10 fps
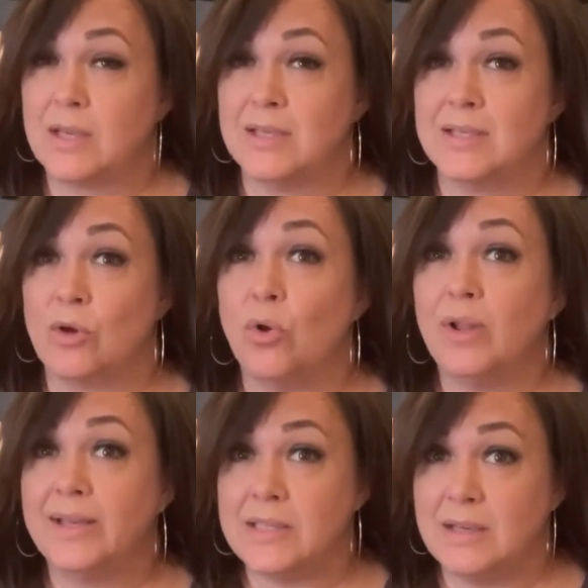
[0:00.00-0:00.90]
Because the whole
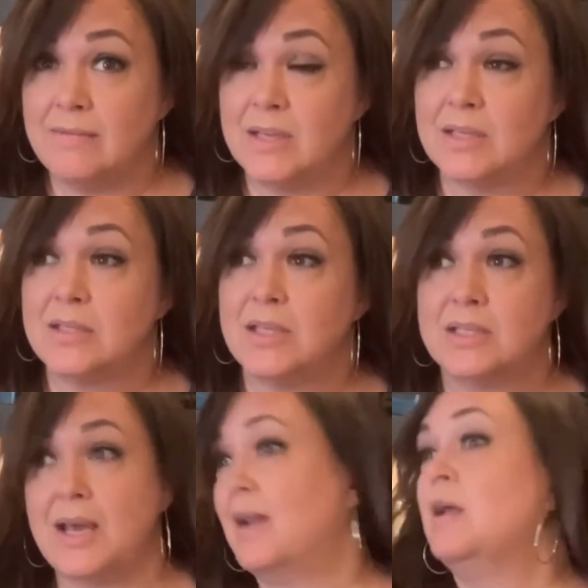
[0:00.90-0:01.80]
idea of this is
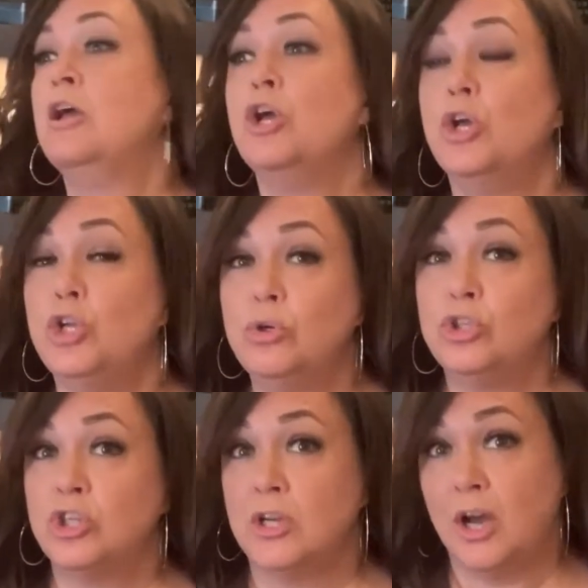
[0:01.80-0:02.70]
that you
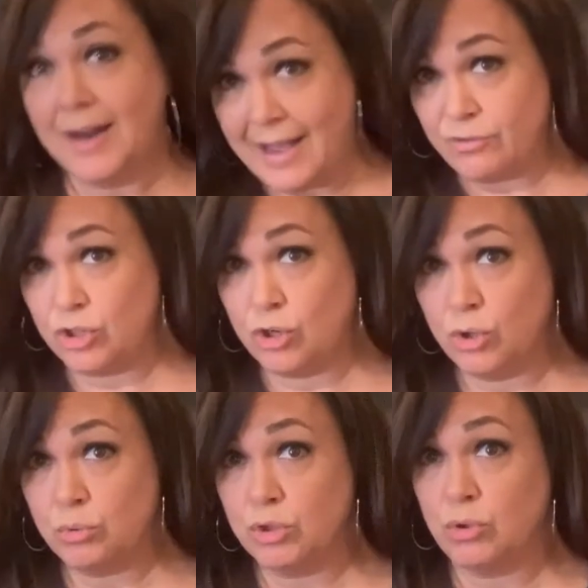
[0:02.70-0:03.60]
should not have to go
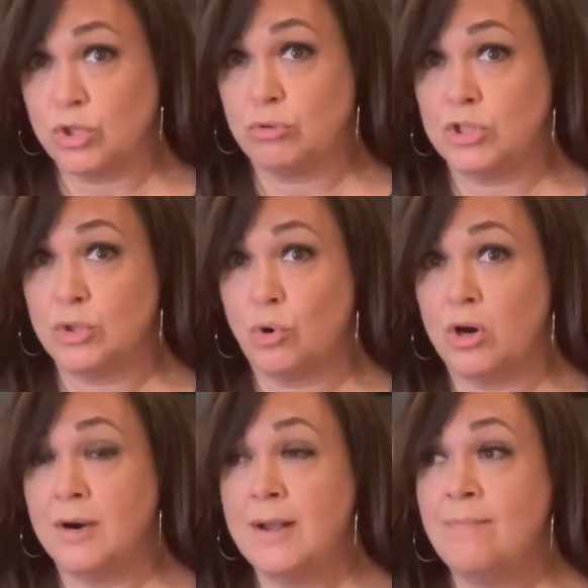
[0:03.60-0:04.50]
to a grocery
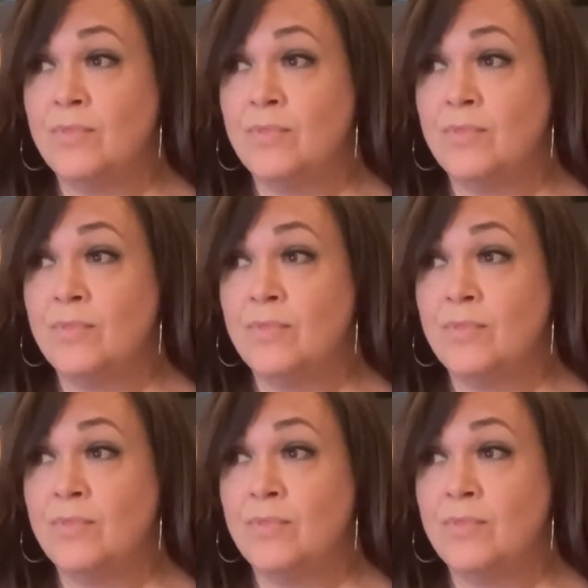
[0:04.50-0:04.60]
store.